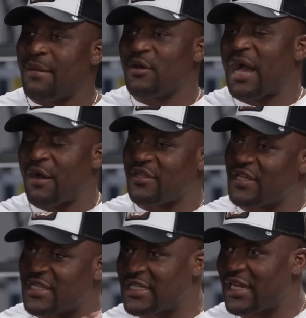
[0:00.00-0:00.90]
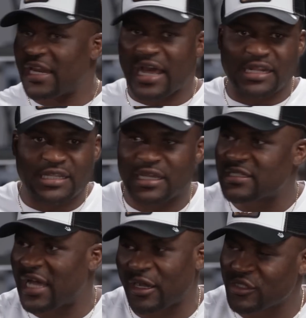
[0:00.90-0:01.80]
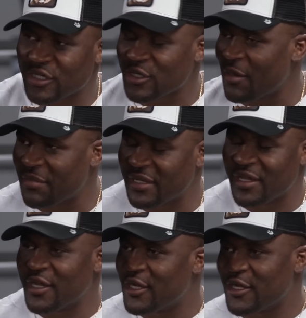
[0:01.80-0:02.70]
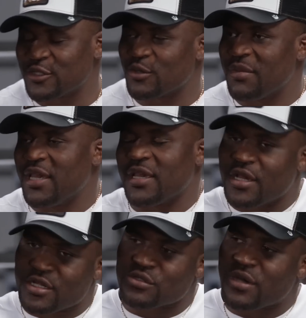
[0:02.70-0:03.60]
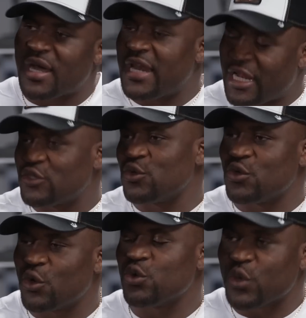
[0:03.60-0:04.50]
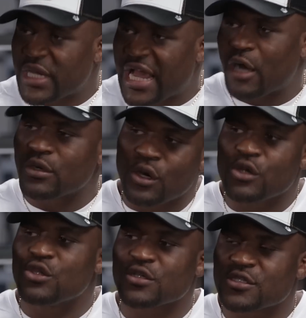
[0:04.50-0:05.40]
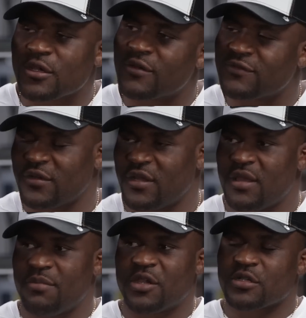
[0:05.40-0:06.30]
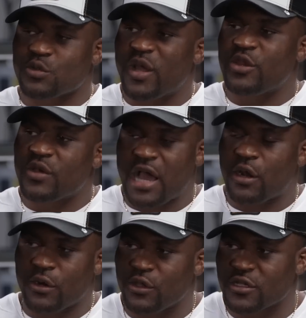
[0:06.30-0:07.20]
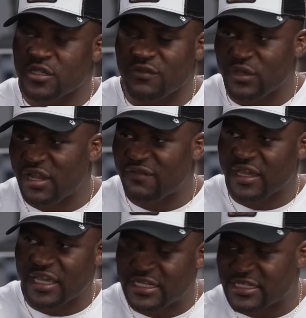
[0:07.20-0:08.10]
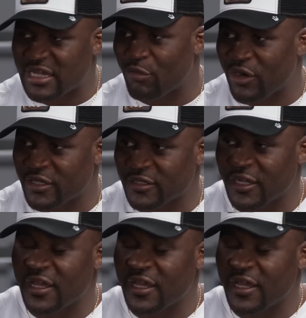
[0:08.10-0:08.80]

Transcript: I'm right. not out here sitting and things are just coming uh, to me. Mm-hmm. So I'll let you know you count on yourself, because when you count on yourself, you never get disappointed.